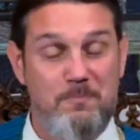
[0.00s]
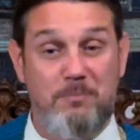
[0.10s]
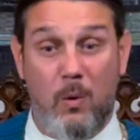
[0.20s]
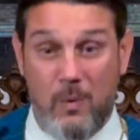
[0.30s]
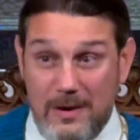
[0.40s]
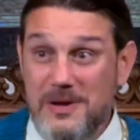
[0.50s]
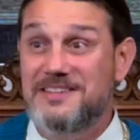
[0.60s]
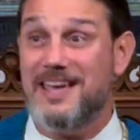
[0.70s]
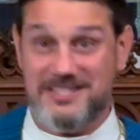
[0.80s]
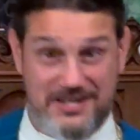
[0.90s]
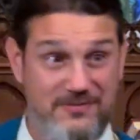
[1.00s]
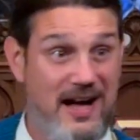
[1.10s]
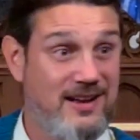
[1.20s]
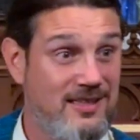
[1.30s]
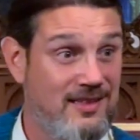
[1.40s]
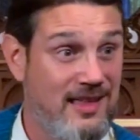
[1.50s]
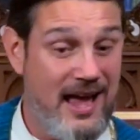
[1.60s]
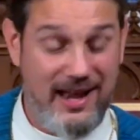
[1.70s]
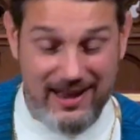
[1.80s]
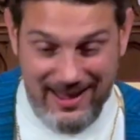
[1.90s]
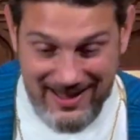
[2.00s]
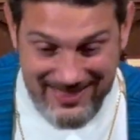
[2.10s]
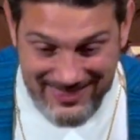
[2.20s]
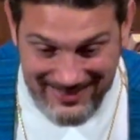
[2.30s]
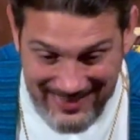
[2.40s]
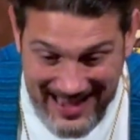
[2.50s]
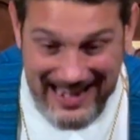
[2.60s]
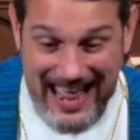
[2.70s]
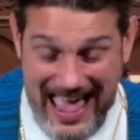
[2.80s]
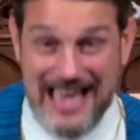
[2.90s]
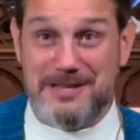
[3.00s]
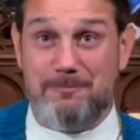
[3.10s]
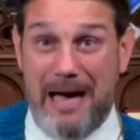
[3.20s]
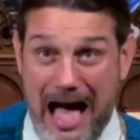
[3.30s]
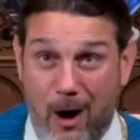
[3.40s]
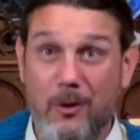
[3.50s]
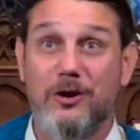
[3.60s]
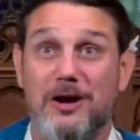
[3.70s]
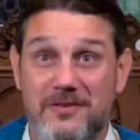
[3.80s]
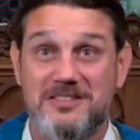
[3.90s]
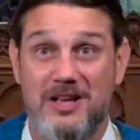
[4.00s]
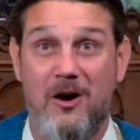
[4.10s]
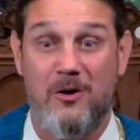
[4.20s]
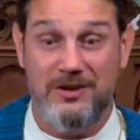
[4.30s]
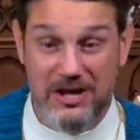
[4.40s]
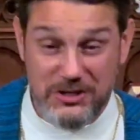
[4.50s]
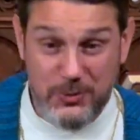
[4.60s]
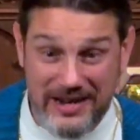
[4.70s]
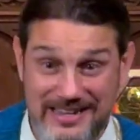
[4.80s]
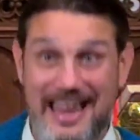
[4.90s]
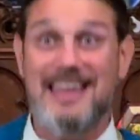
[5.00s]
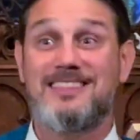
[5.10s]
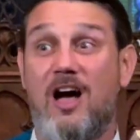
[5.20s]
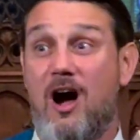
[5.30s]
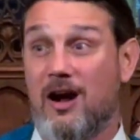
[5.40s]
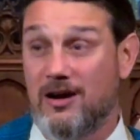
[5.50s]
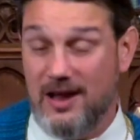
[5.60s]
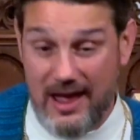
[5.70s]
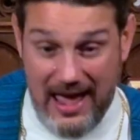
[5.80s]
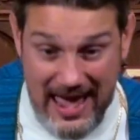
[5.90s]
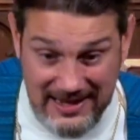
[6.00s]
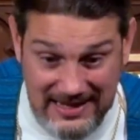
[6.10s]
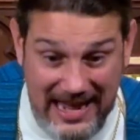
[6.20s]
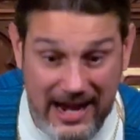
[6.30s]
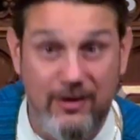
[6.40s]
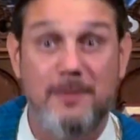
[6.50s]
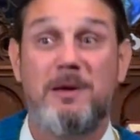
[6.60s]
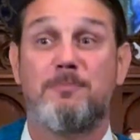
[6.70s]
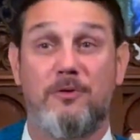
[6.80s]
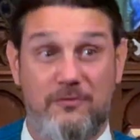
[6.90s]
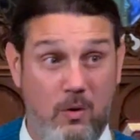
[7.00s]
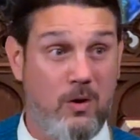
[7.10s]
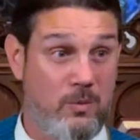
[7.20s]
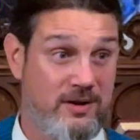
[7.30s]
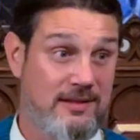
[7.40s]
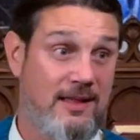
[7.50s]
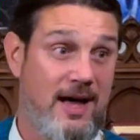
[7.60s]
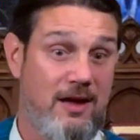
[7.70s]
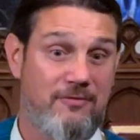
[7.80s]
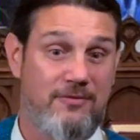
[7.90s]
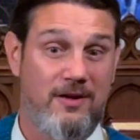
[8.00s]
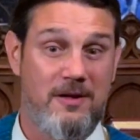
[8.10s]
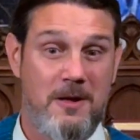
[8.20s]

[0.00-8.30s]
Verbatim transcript: But when we testify to the light, the light has a power of its own to ignite the heart and carry people forward in life.